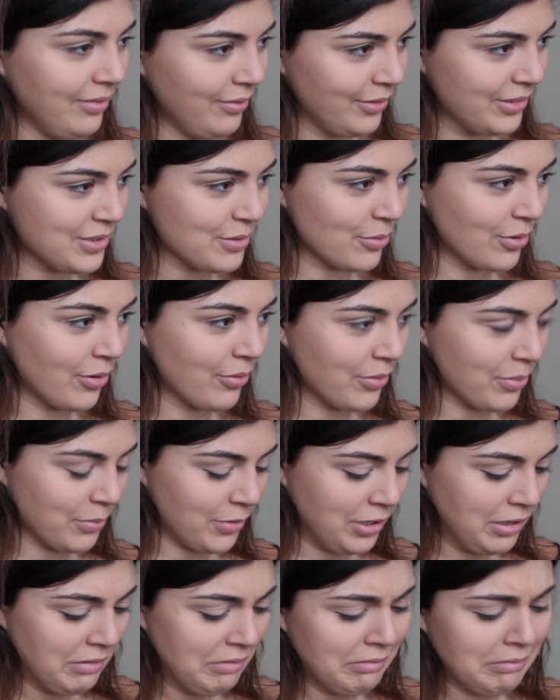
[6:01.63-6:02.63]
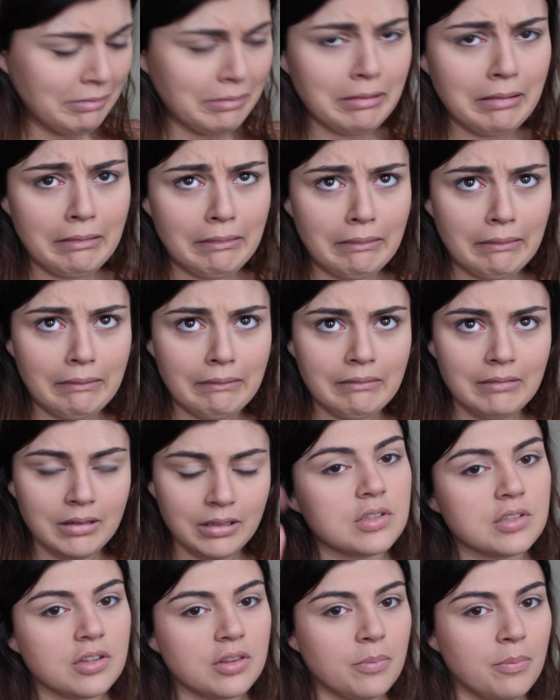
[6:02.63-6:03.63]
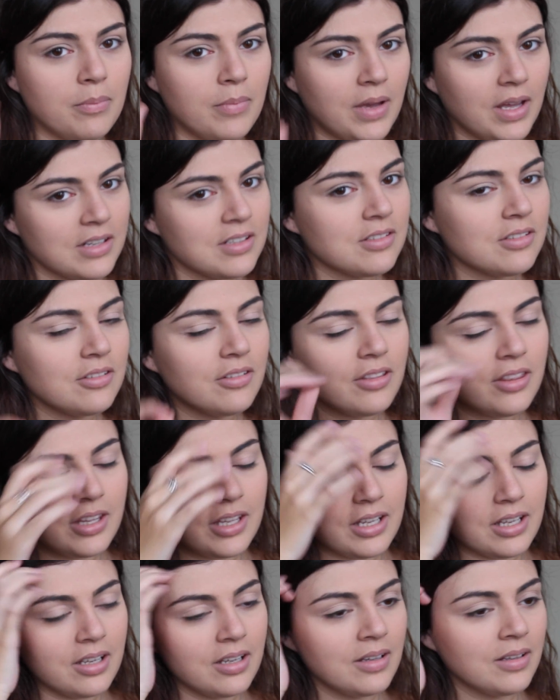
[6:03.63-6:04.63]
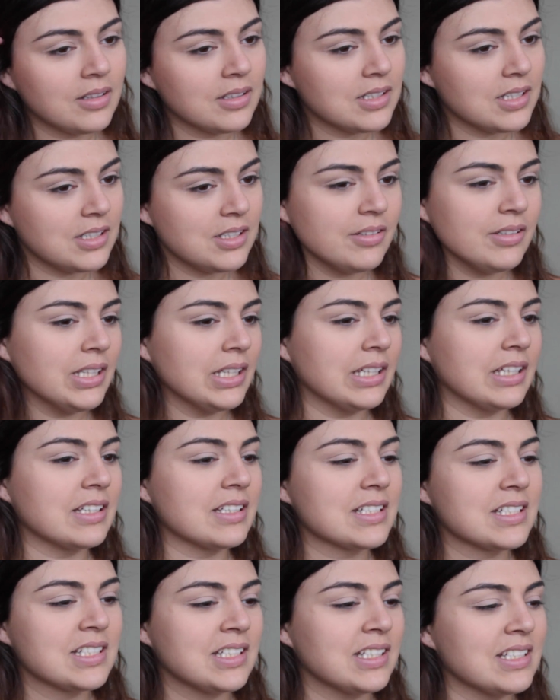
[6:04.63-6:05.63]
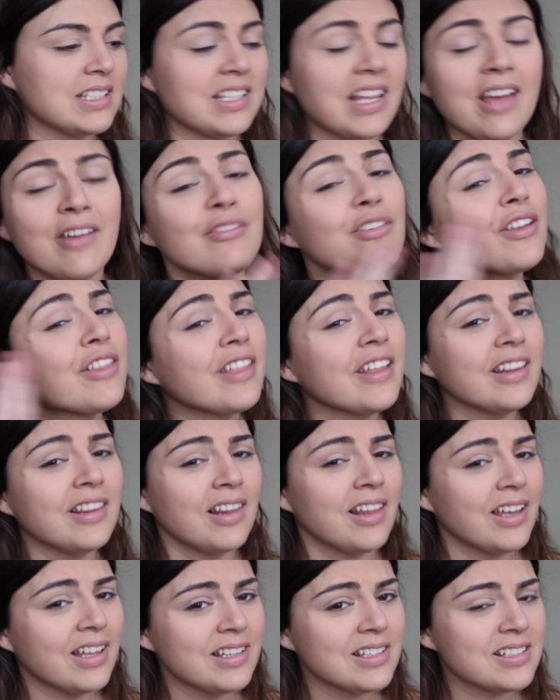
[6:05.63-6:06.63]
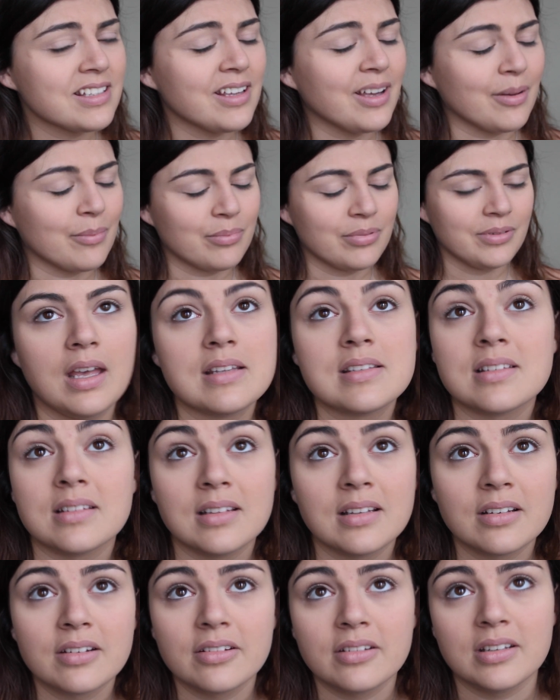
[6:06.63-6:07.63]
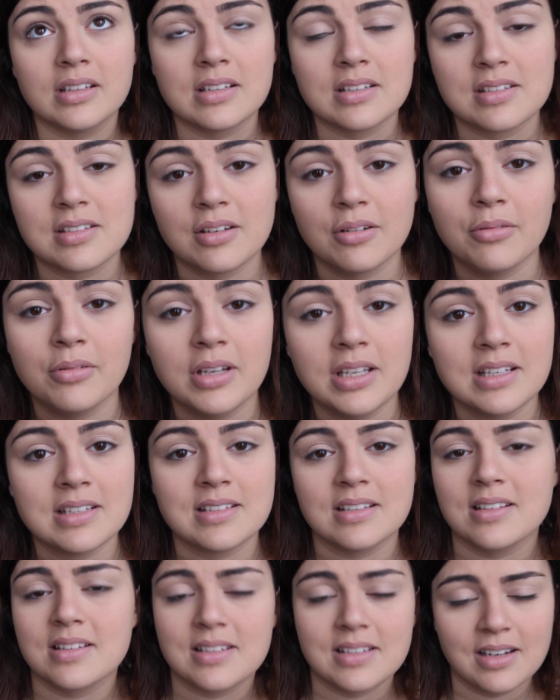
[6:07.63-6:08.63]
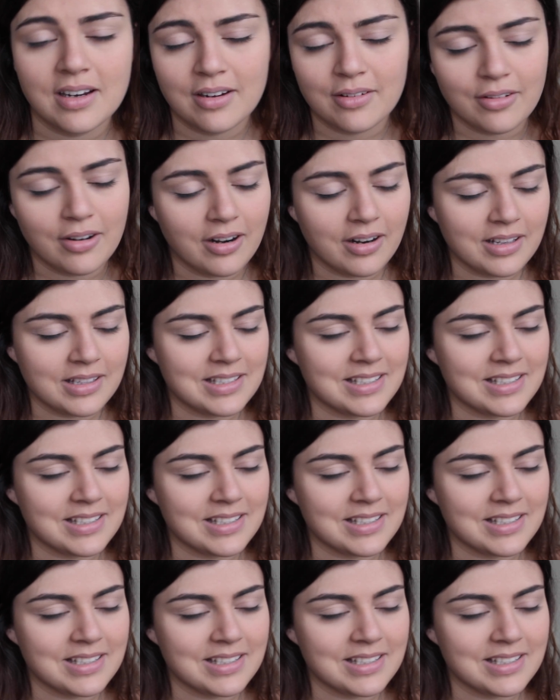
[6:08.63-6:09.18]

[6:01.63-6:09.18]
What's wrong with me? So the magical thing to doing this is everything lines up. It's literally so easy. It's not rocket